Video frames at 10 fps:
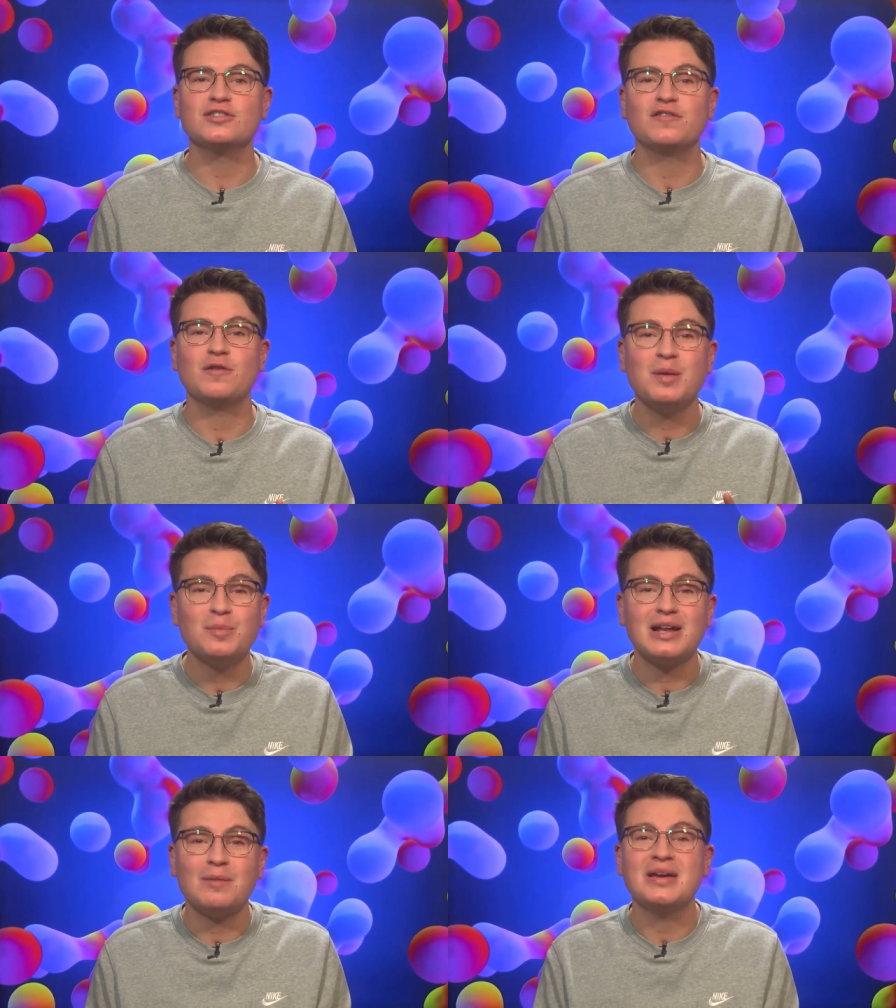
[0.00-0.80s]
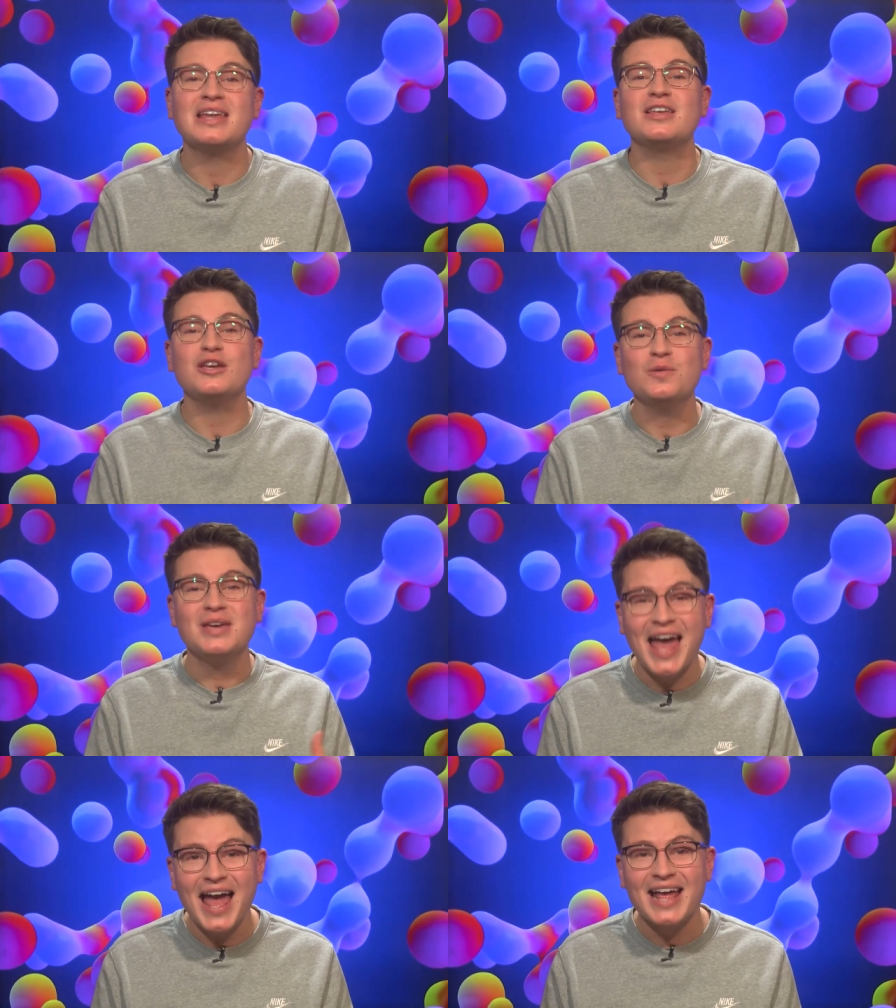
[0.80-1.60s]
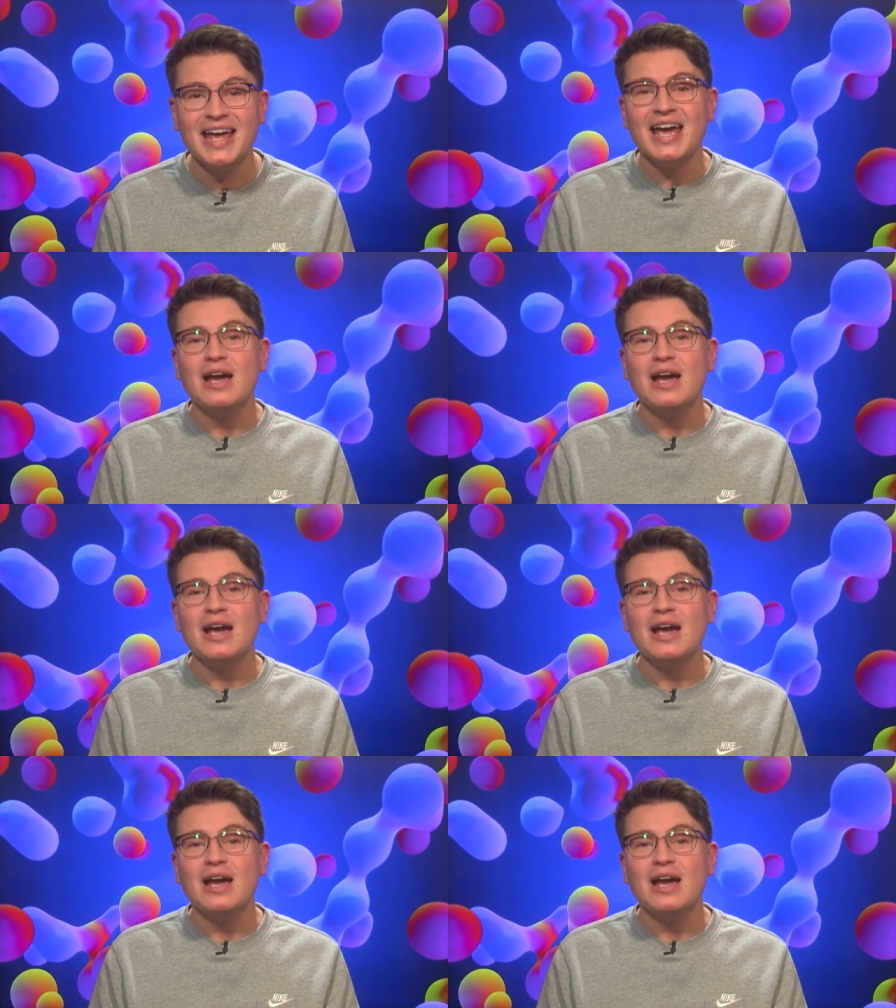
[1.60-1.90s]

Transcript: So for people like me in the UK,